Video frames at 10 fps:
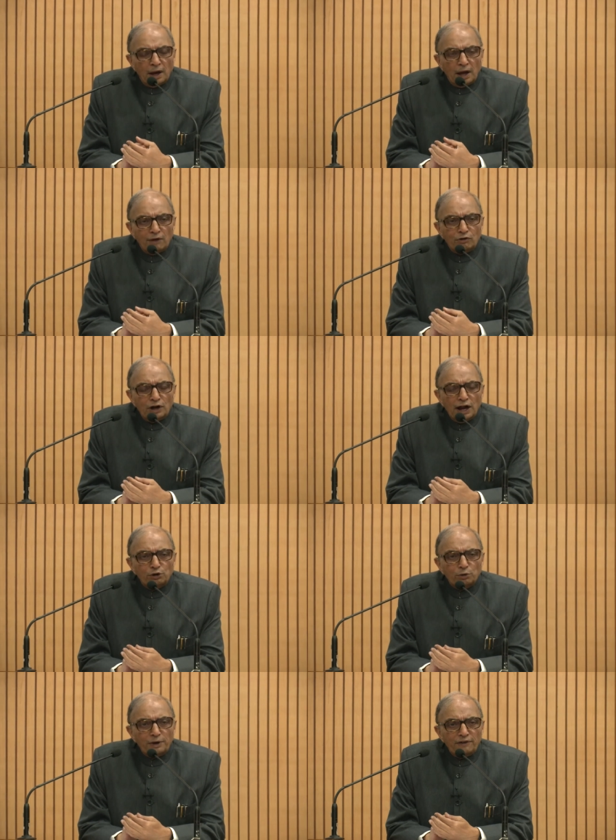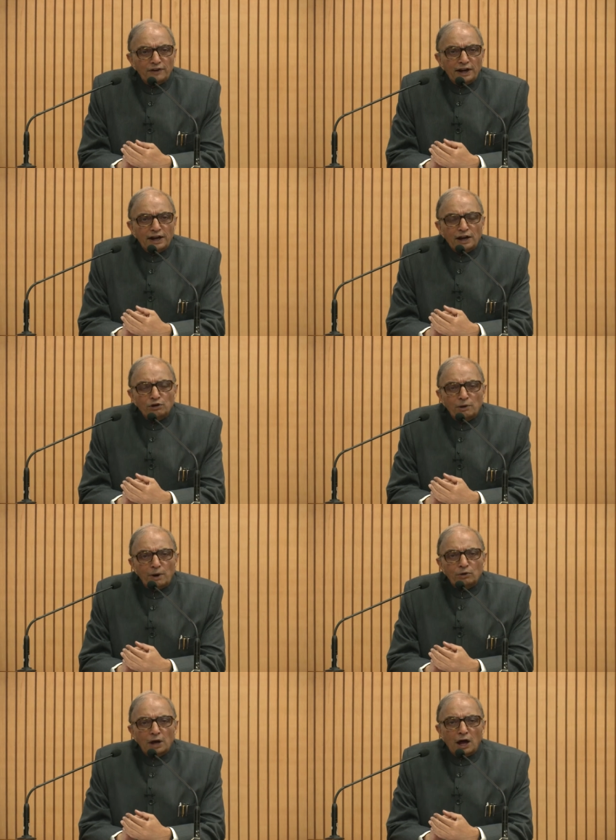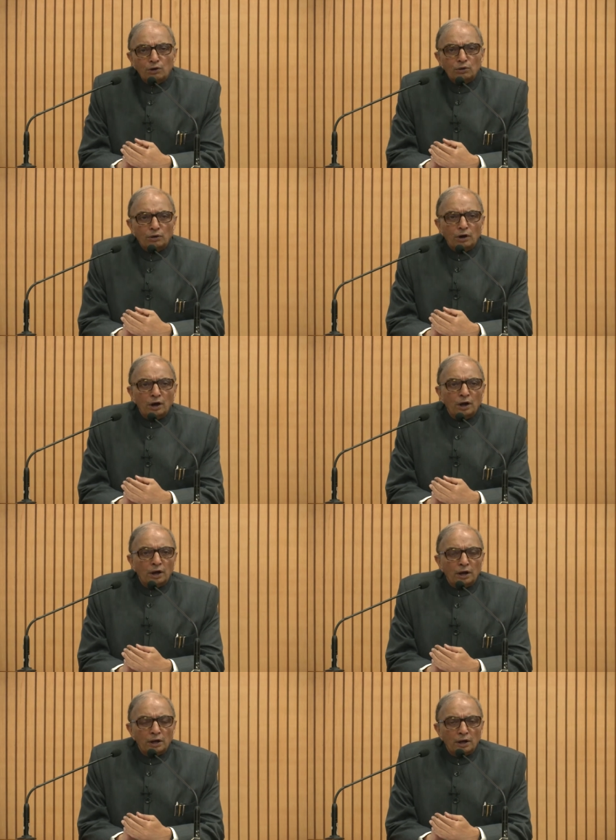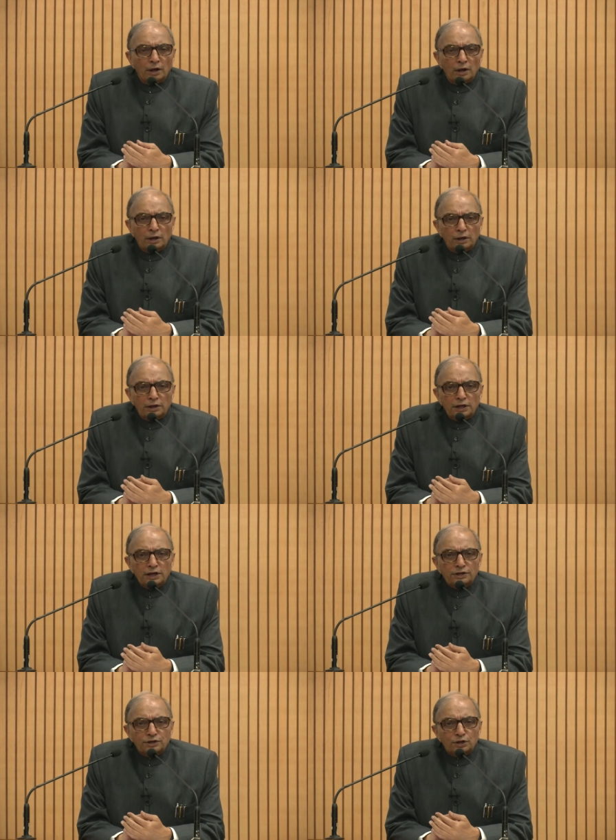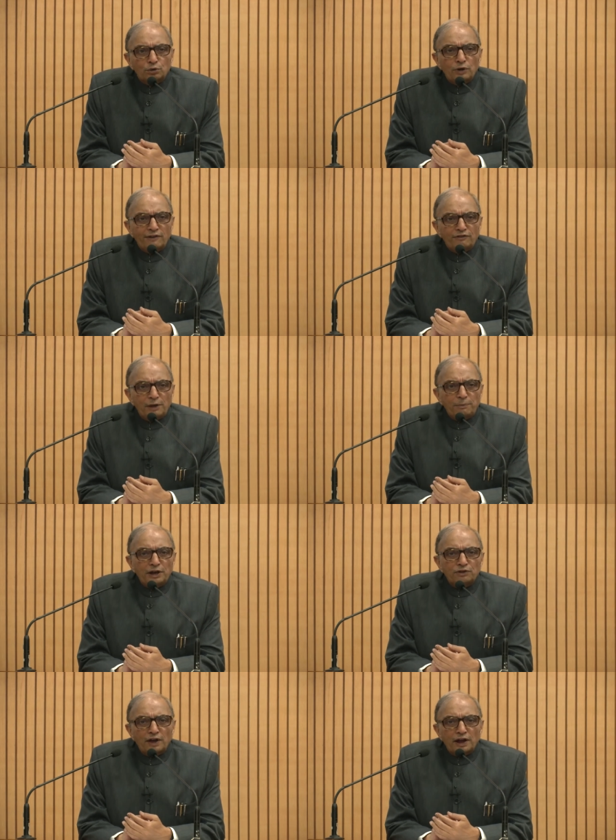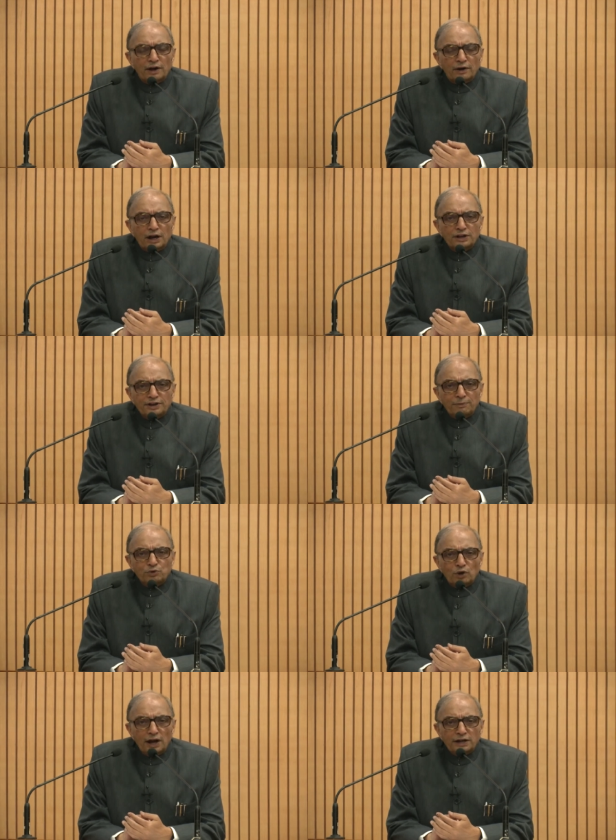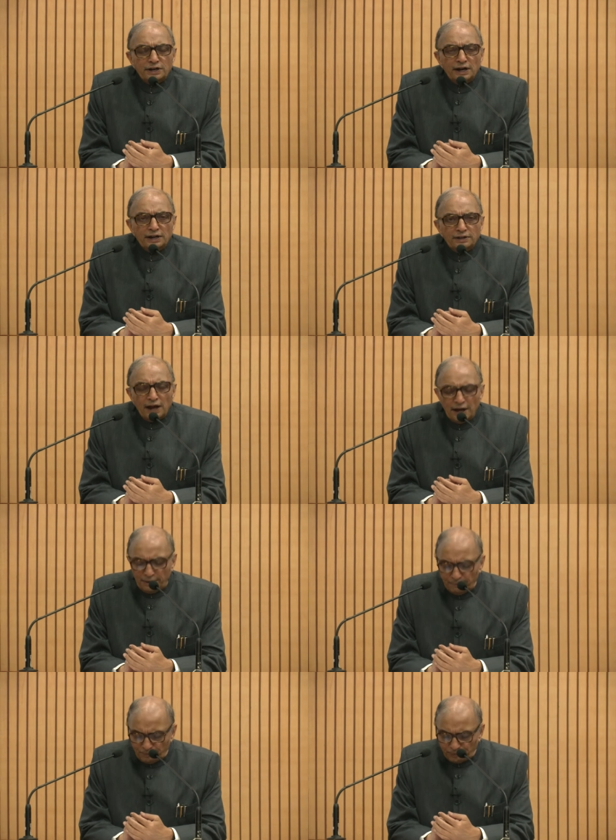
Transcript: I would like to briefly tell you about how these two FDPs were conceptualized and designed.